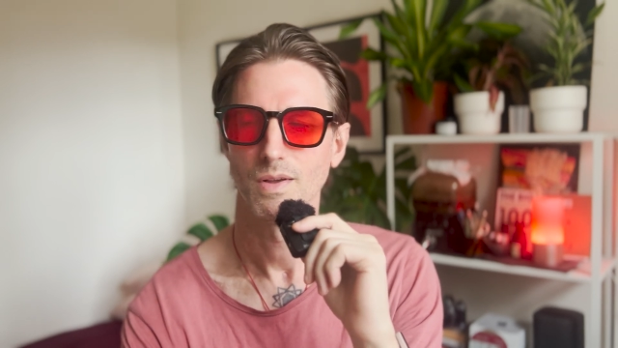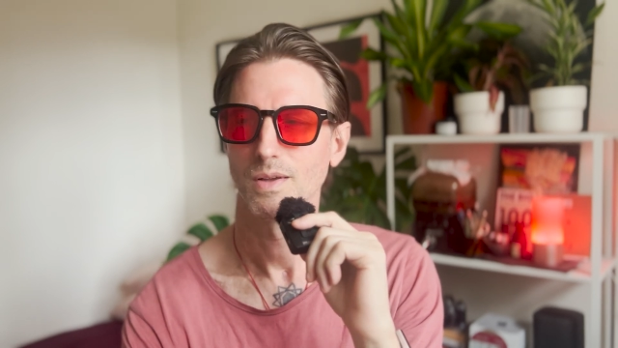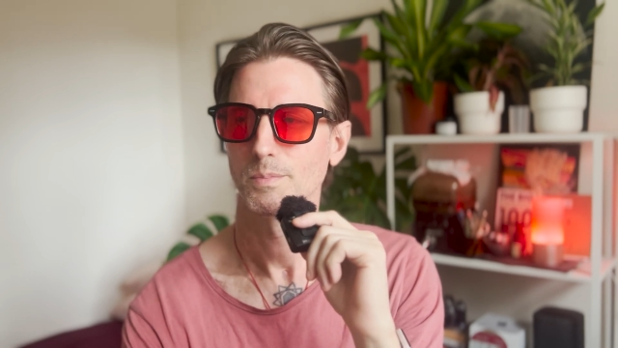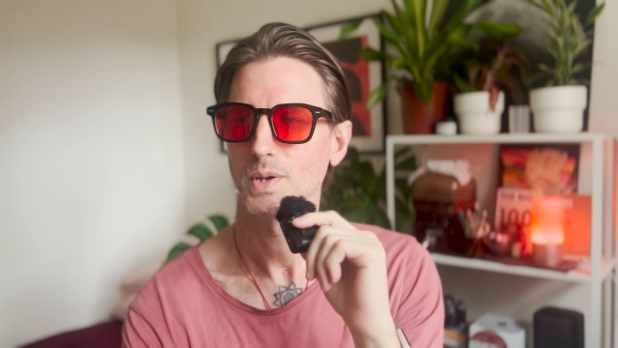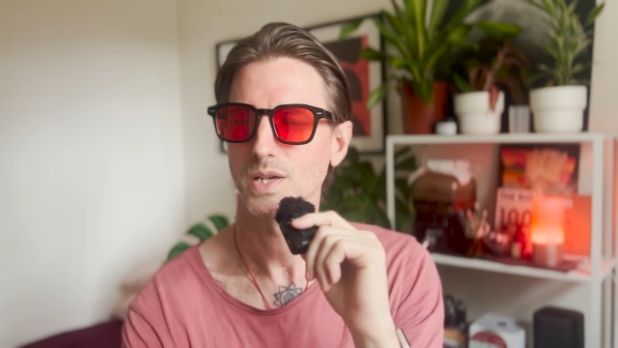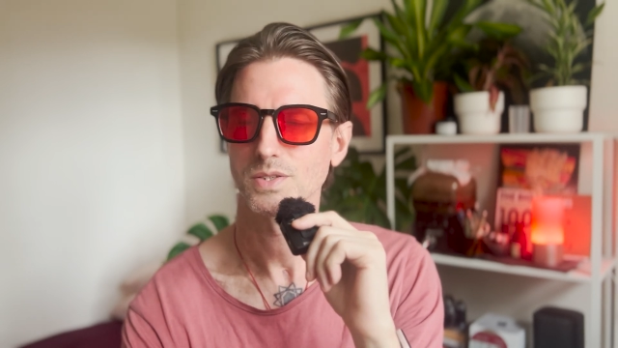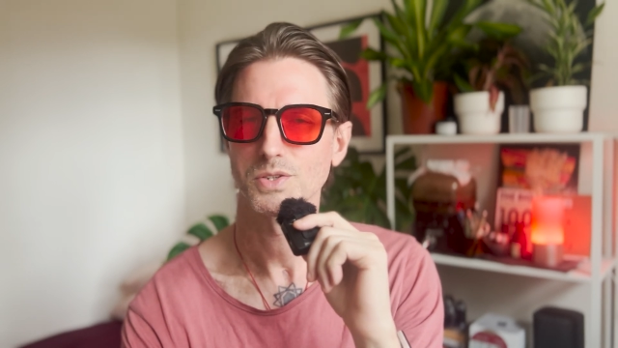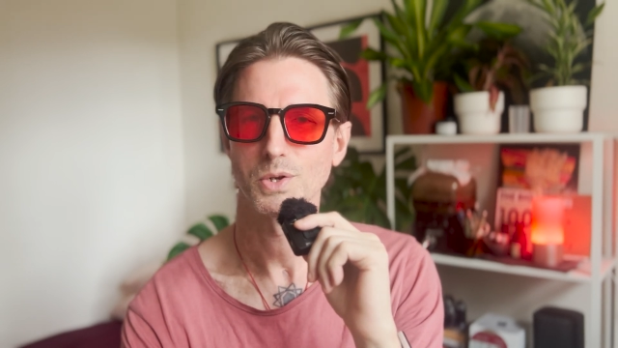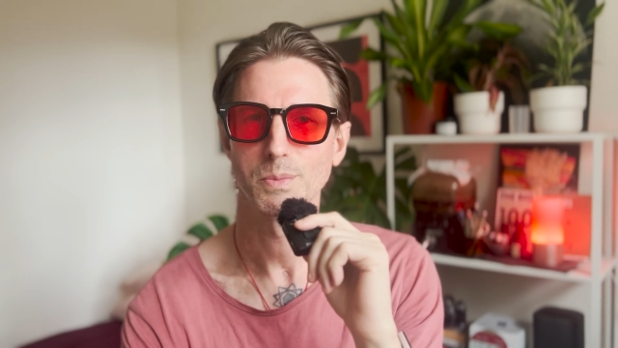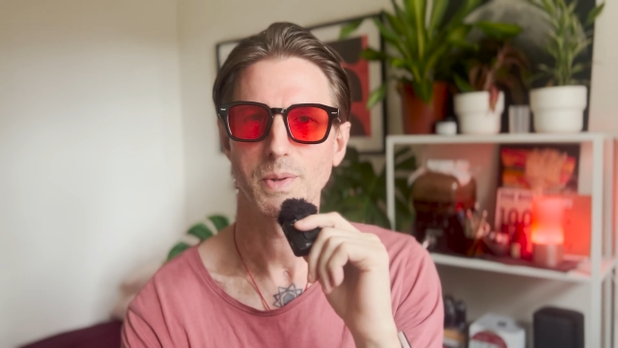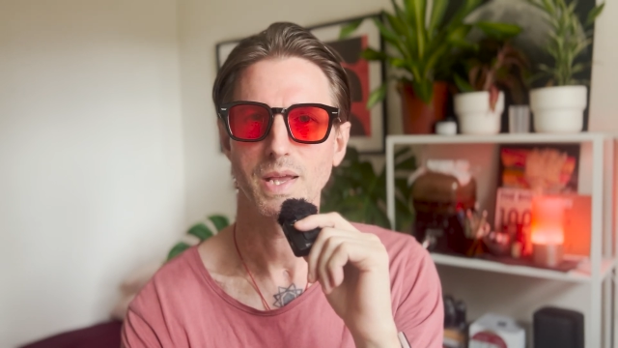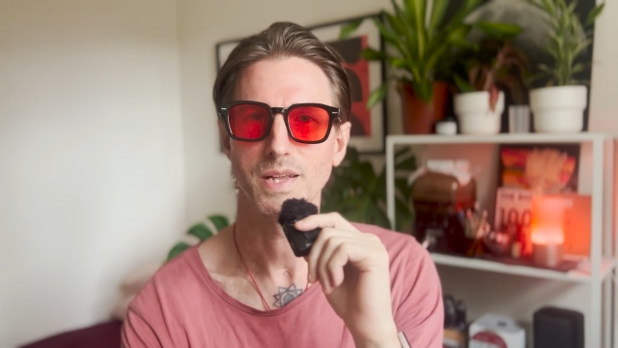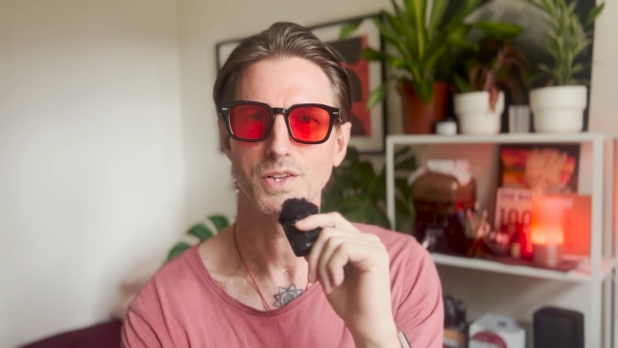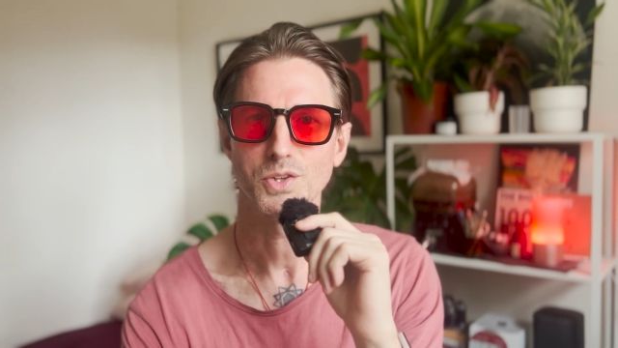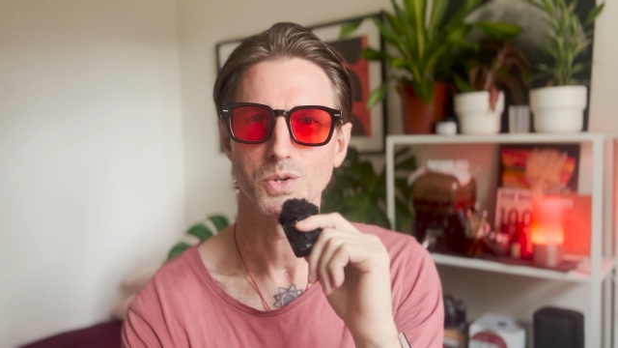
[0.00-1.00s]
because they're
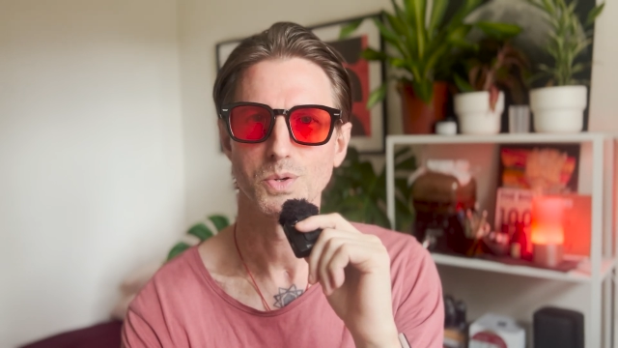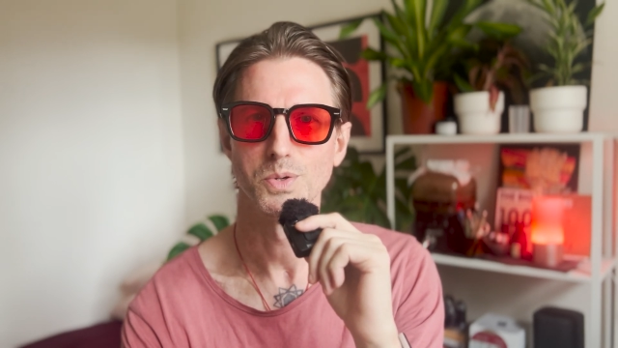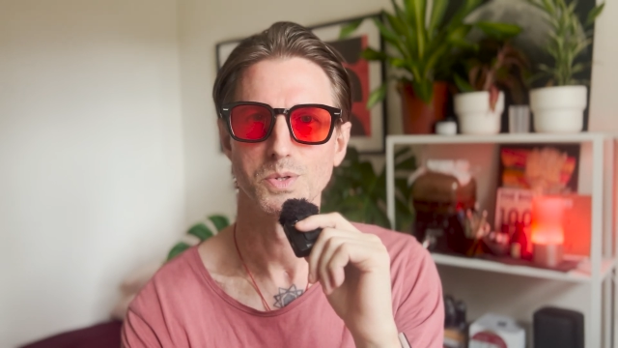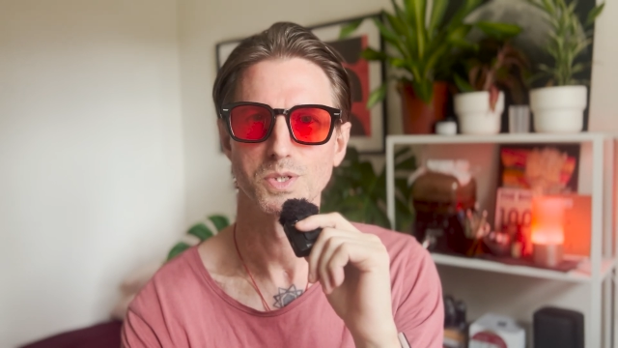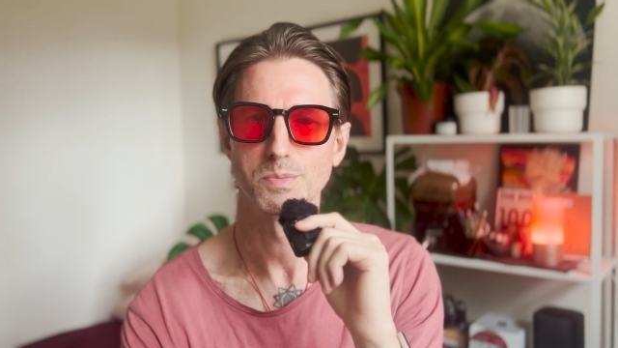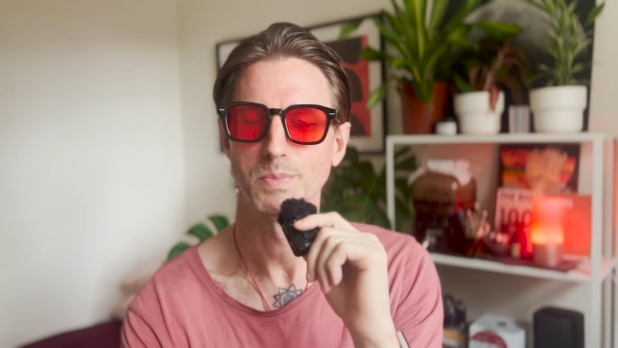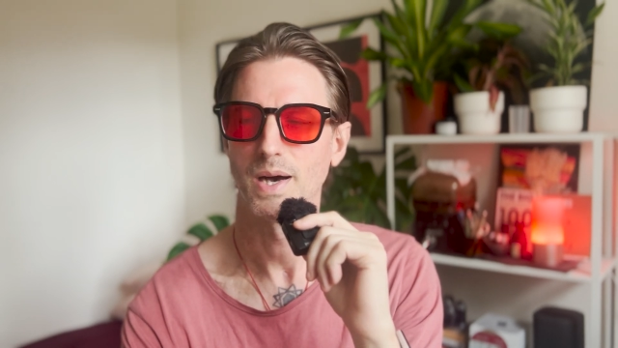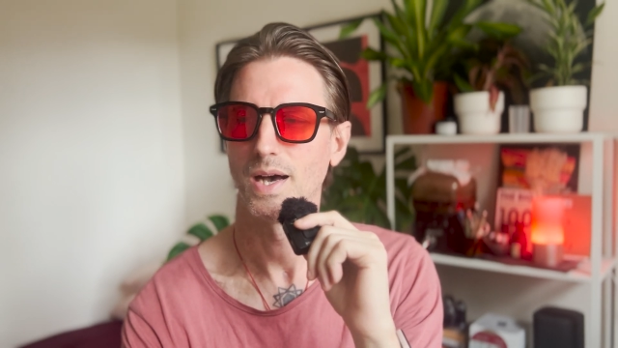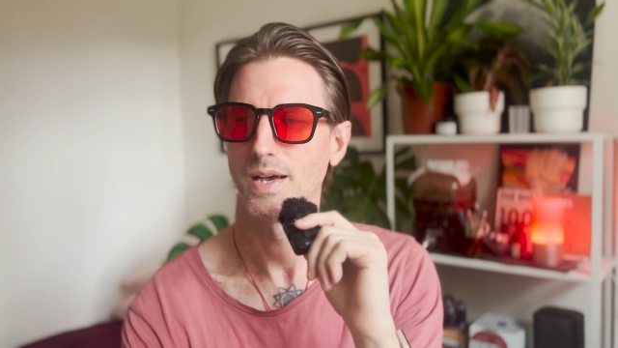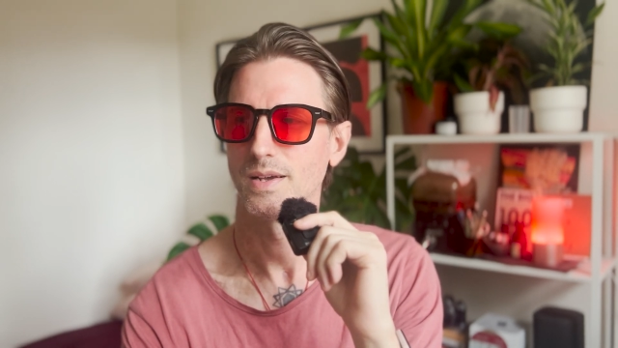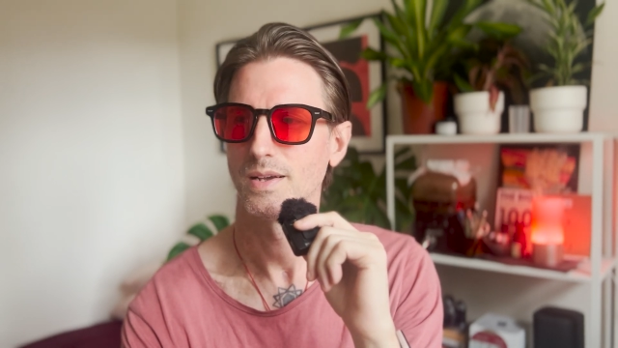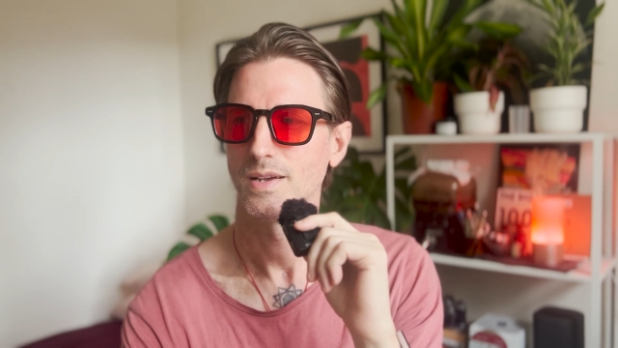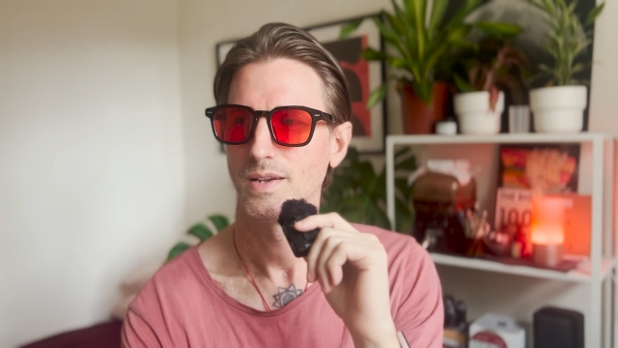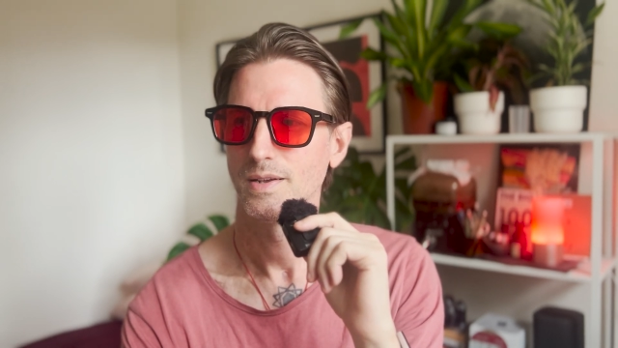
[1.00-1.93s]
being used by